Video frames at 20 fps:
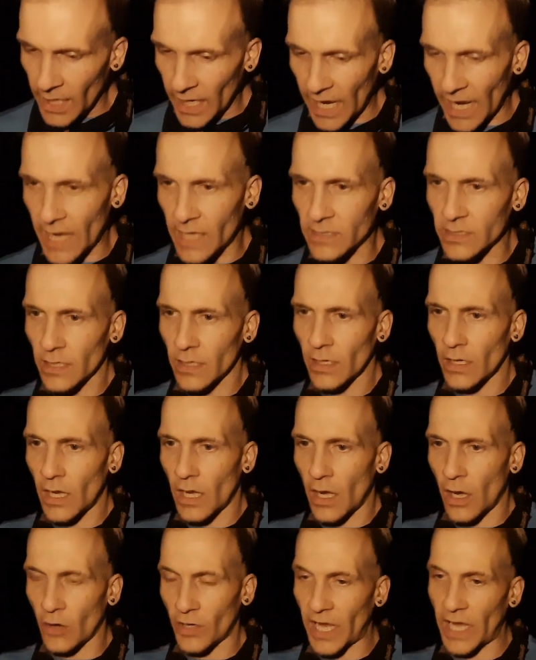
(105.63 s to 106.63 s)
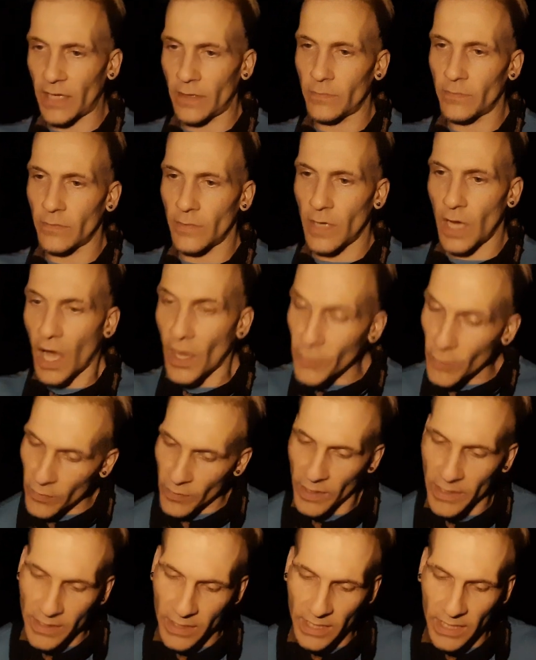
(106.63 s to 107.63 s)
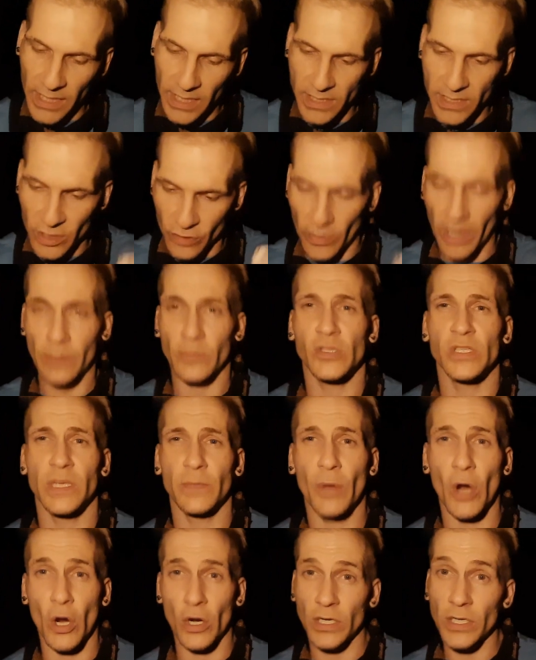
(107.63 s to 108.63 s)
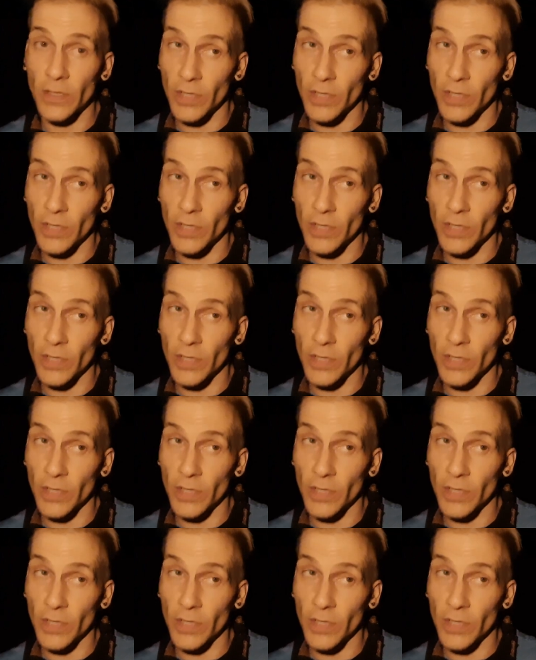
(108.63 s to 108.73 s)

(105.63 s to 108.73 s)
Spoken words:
And okay, other than the Keys to Gramercy Park,